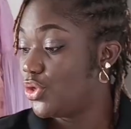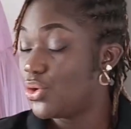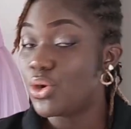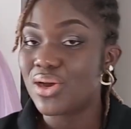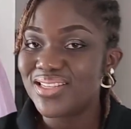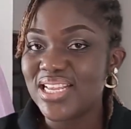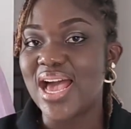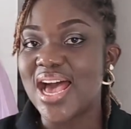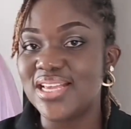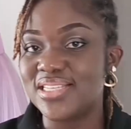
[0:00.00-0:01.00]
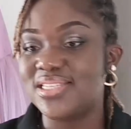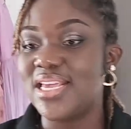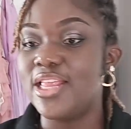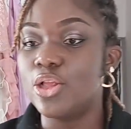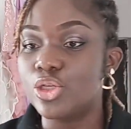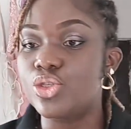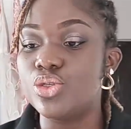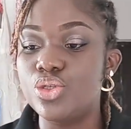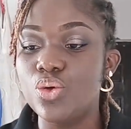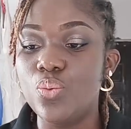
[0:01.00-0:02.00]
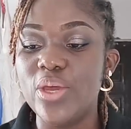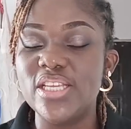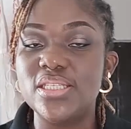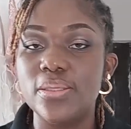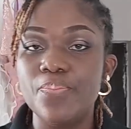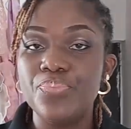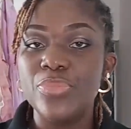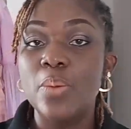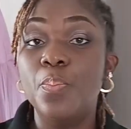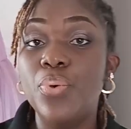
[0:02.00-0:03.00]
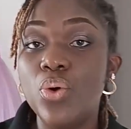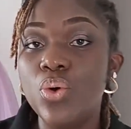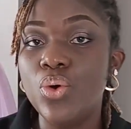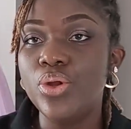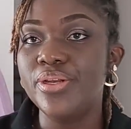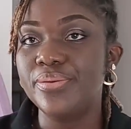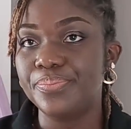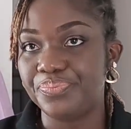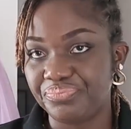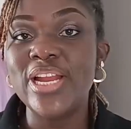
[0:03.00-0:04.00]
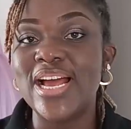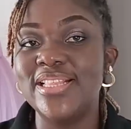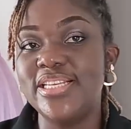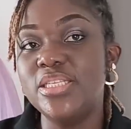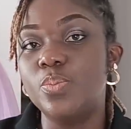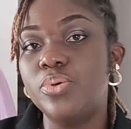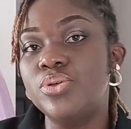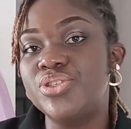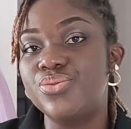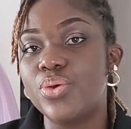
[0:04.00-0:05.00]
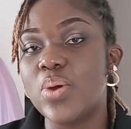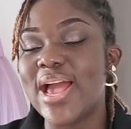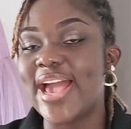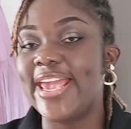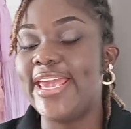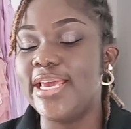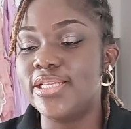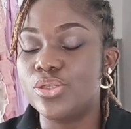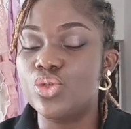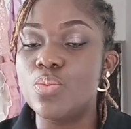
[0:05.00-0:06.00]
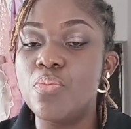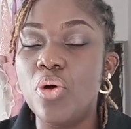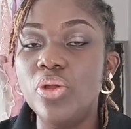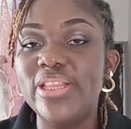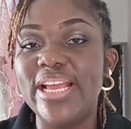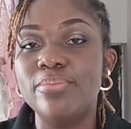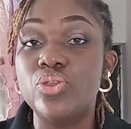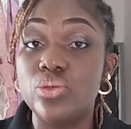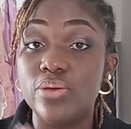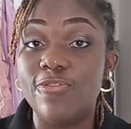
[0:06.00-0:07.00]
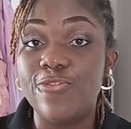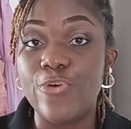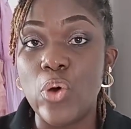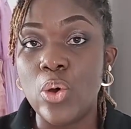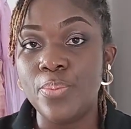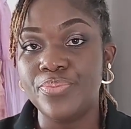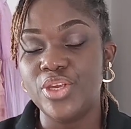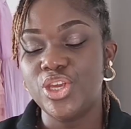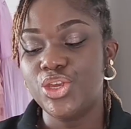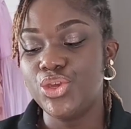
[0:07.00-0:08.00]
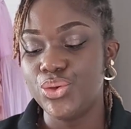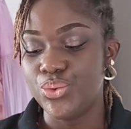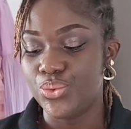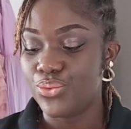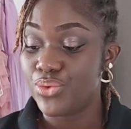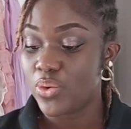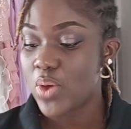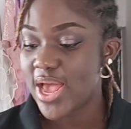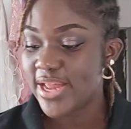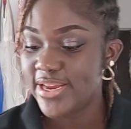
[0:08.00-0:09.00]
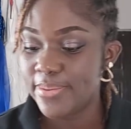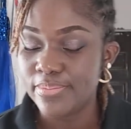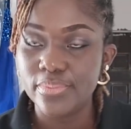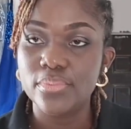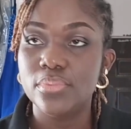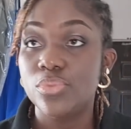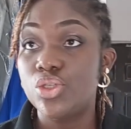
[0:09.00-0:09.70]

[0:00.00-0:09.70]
Corset has a lot to do with bone, and these bones require heat to mold them to the form you require them to